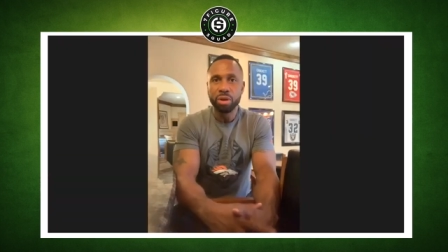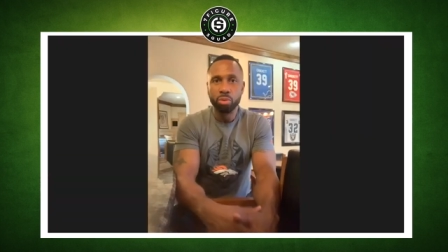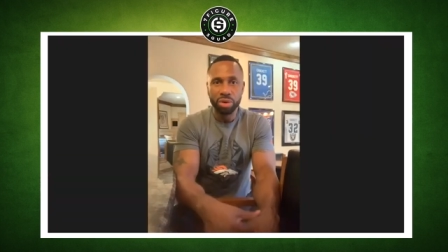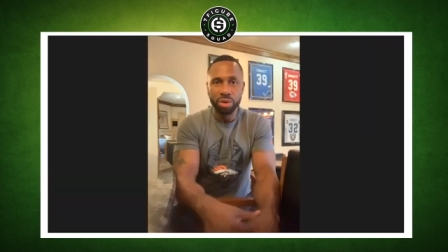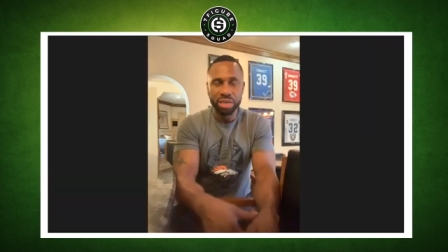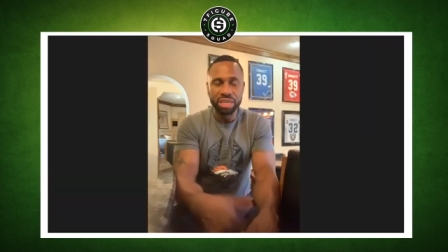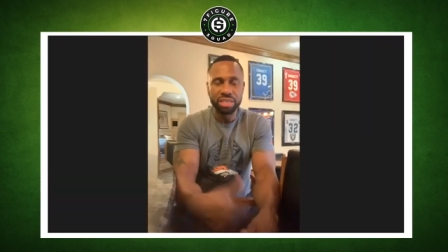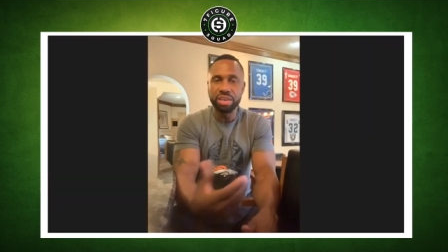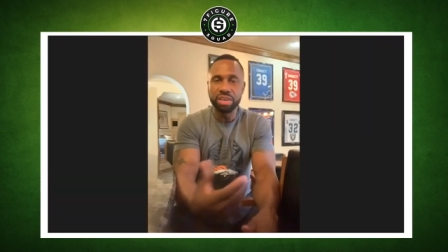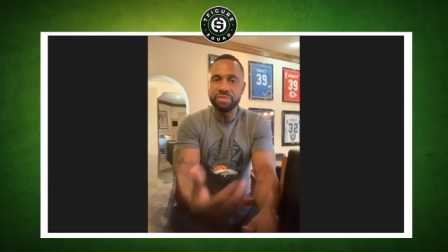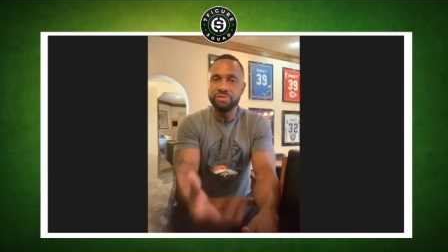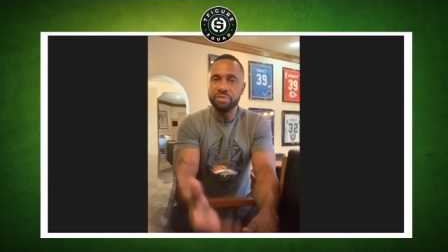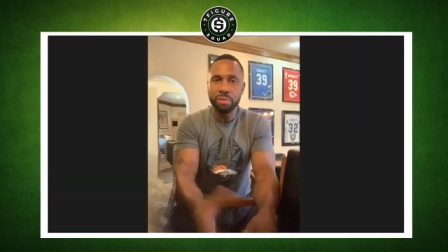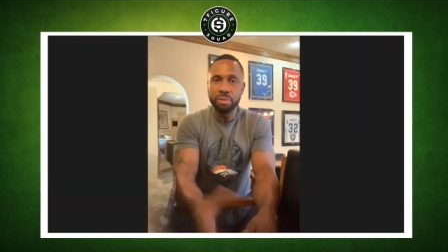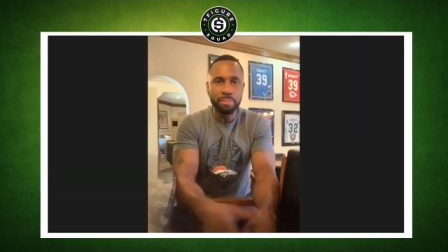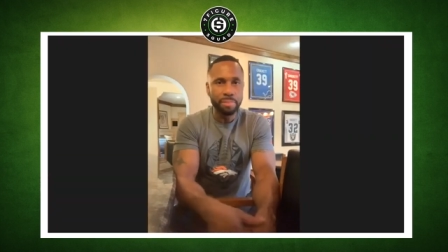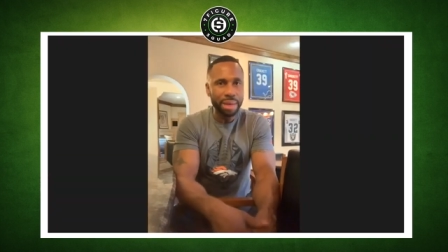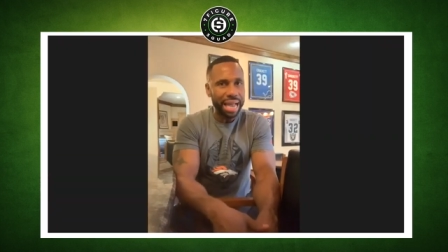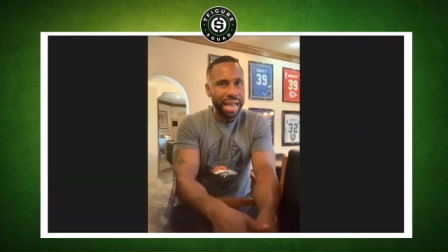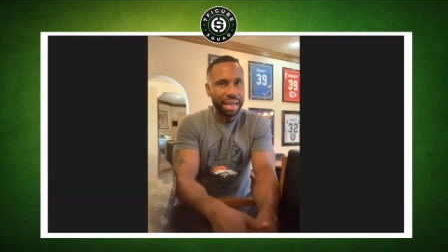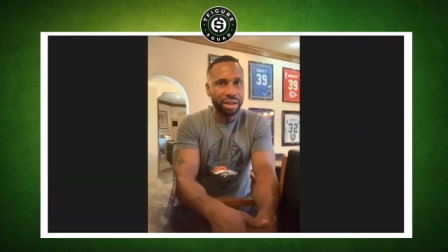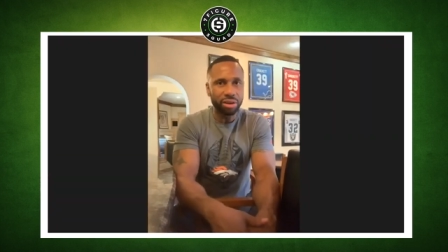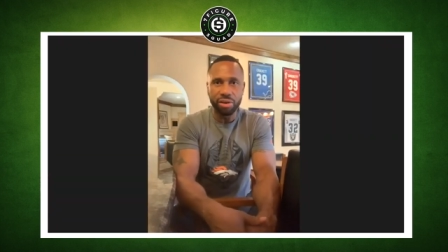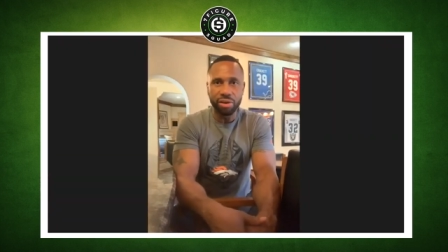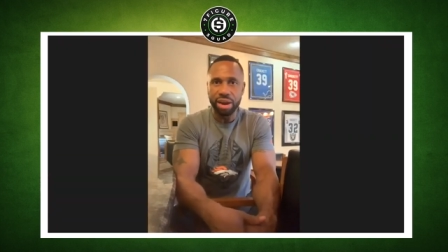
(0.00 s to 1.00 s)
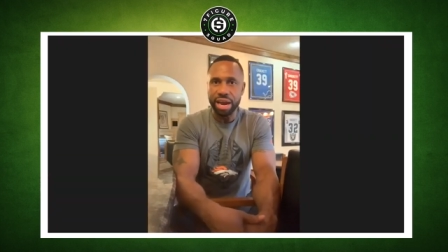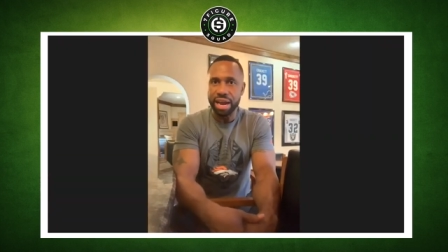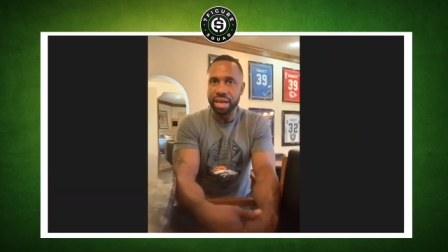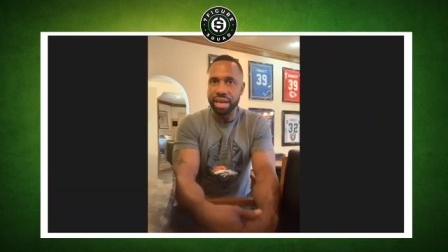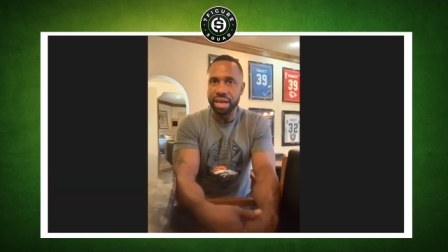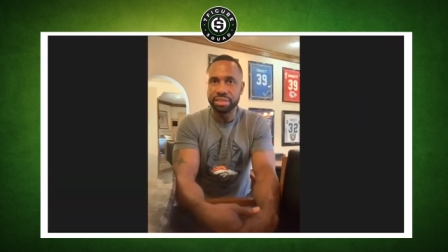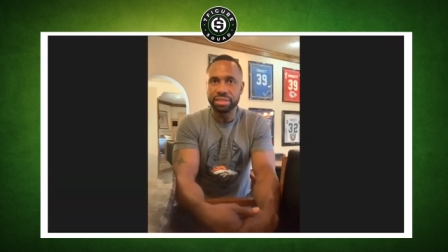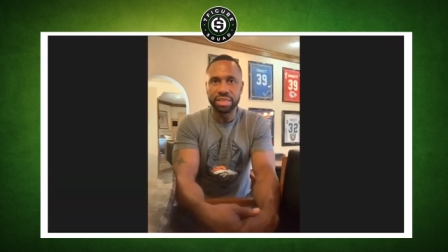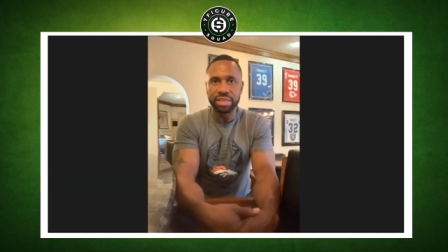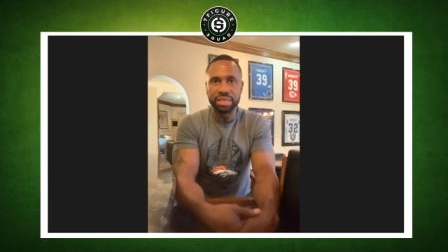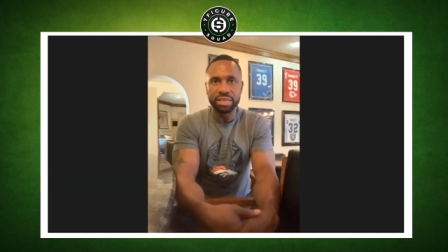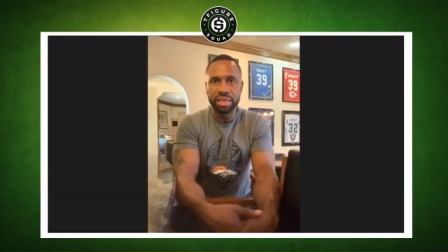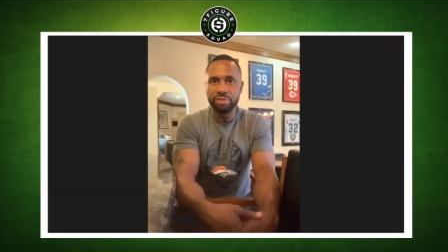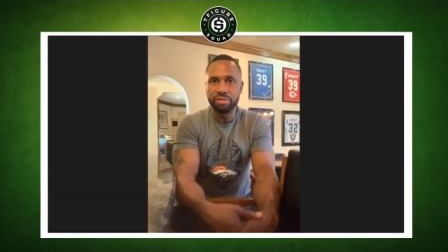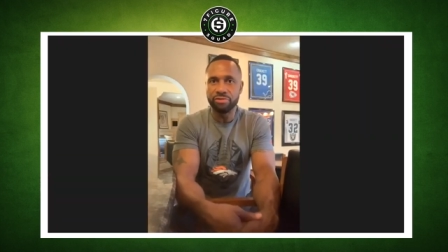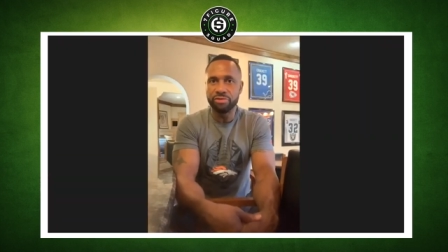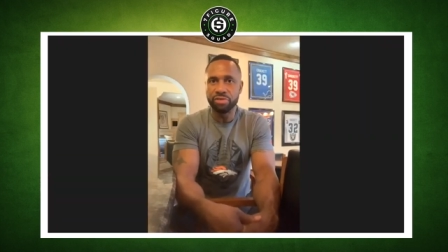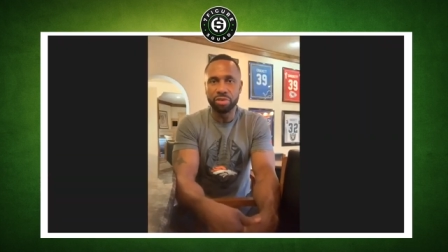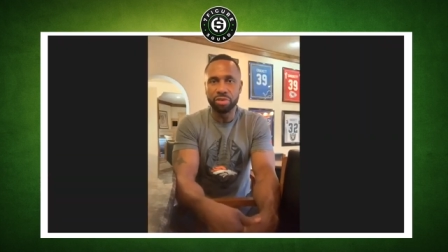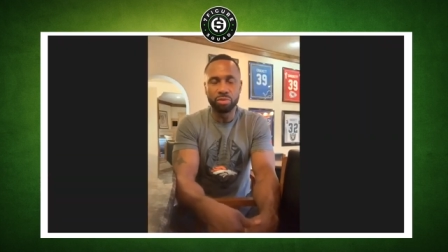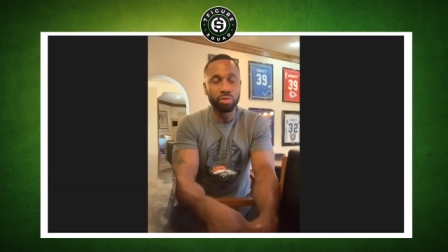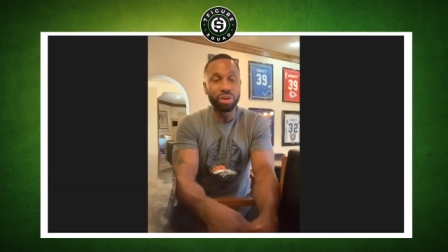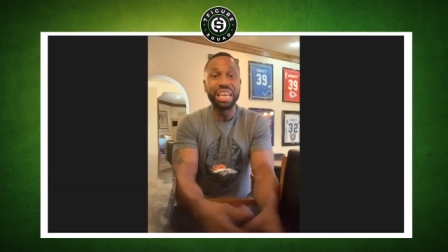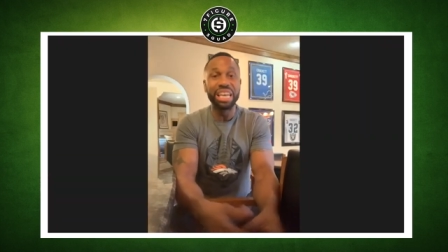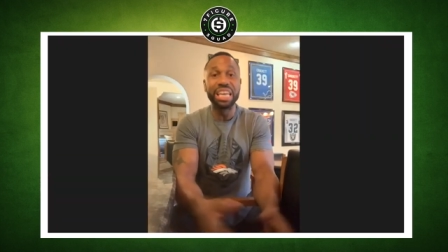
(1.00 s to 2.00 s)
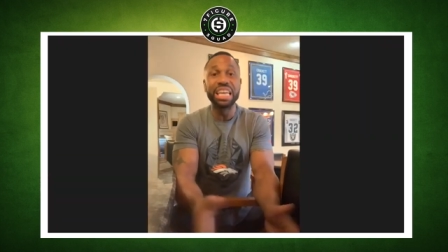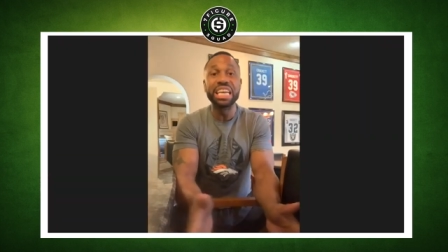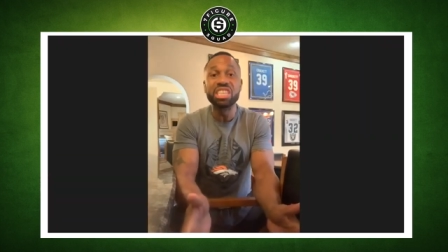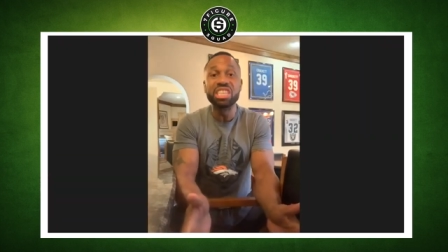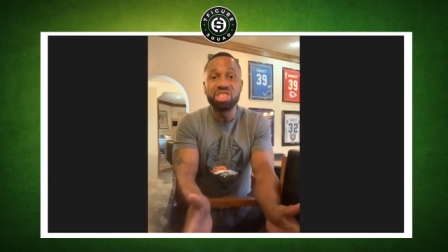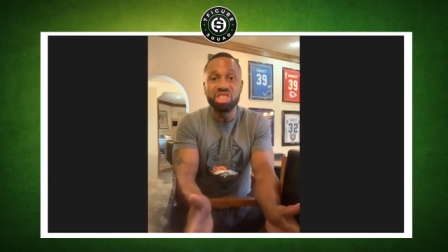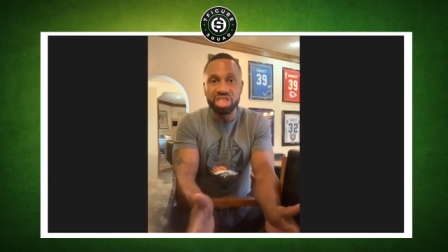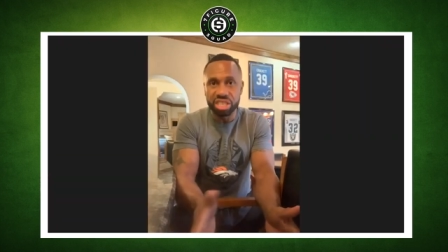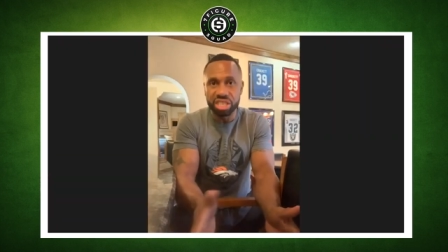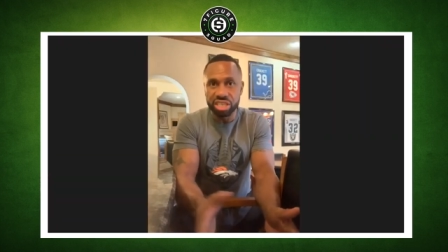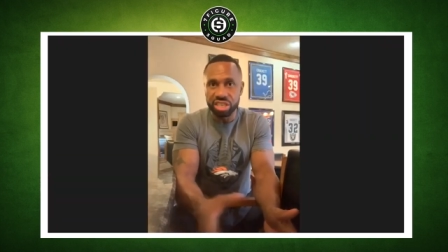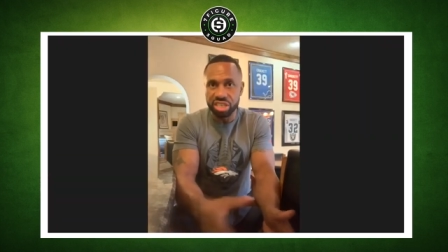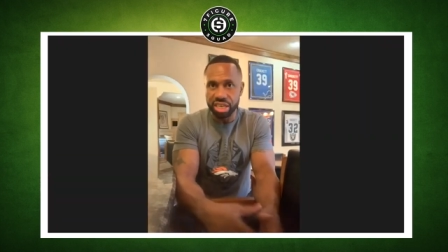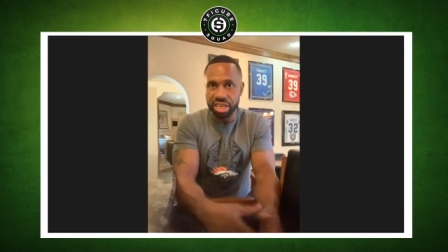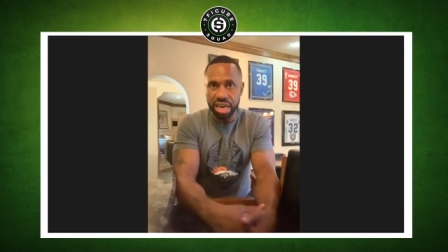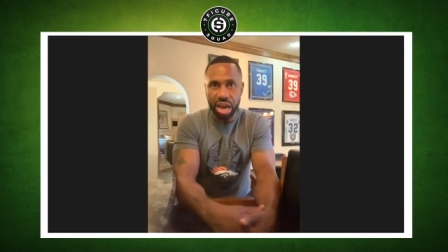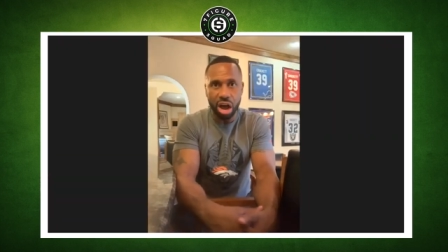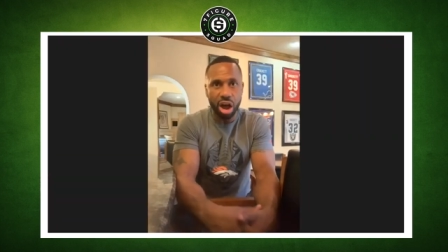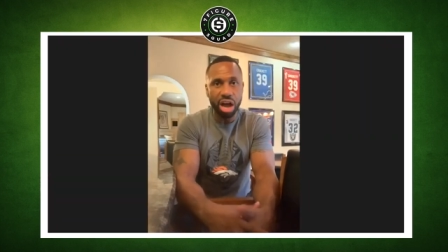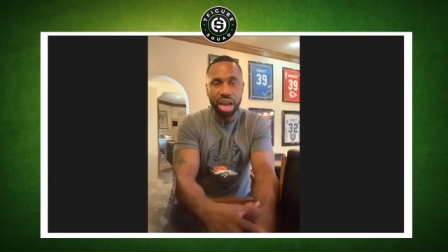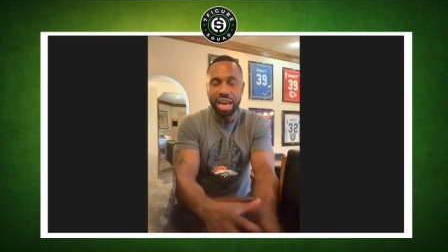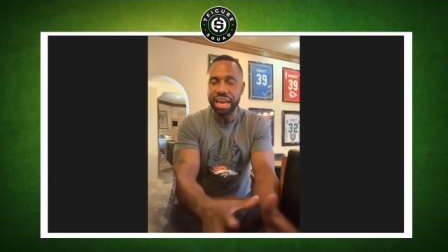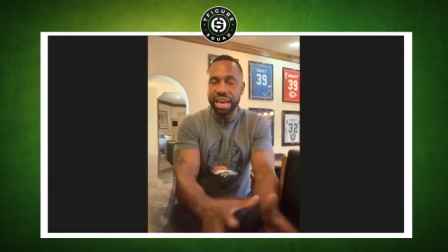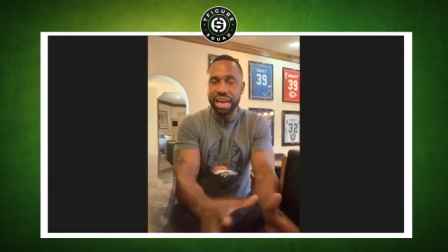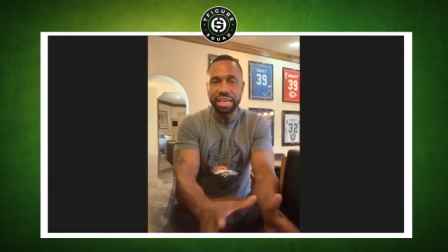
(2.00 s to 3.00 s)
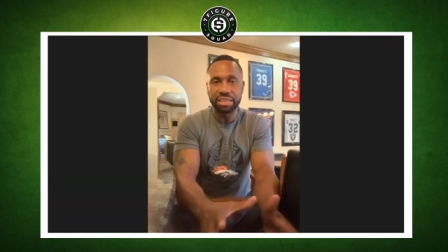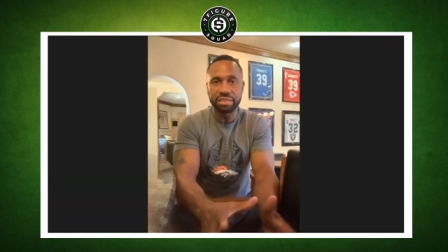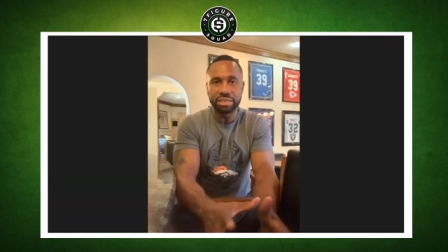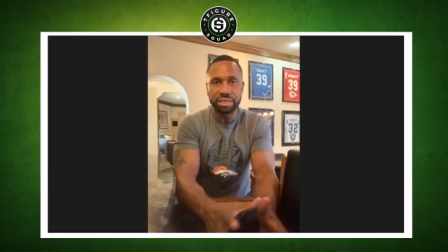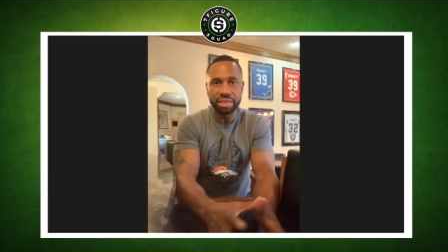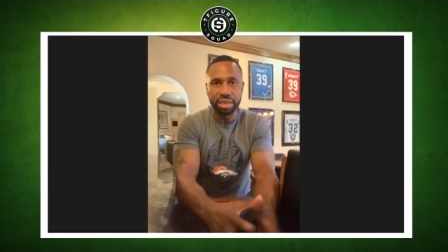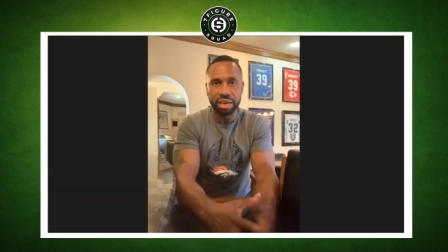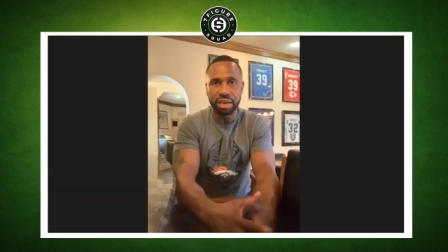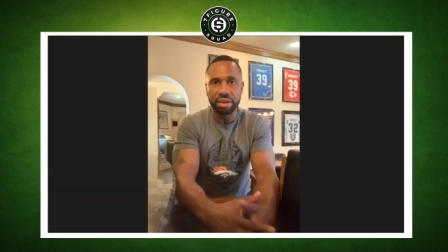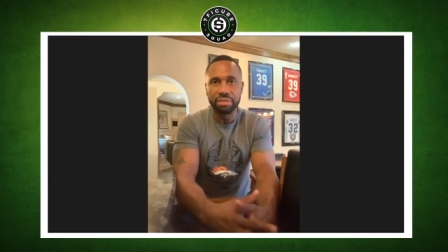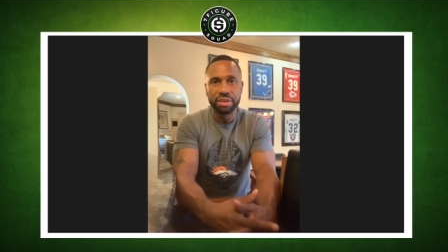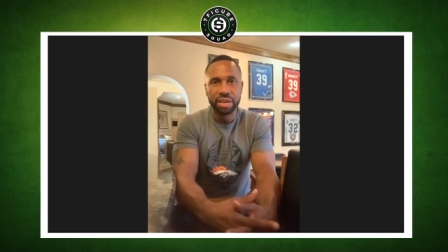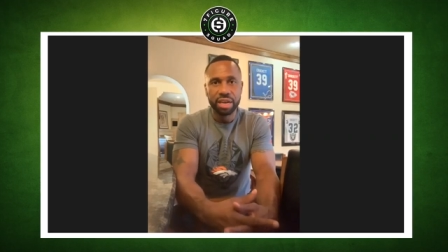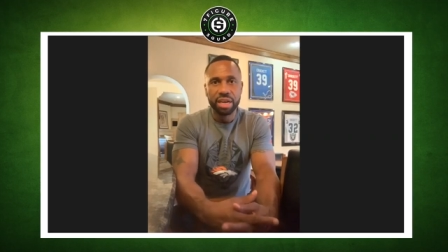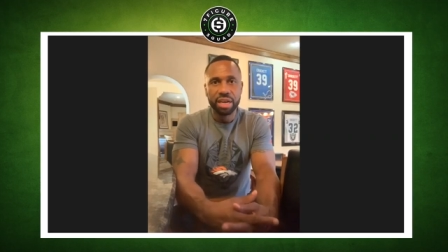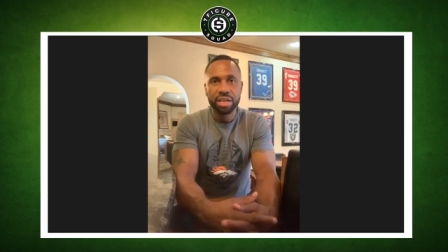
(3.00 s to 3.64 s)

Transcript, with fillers: with different backgrounds and different religions and all of that stuff.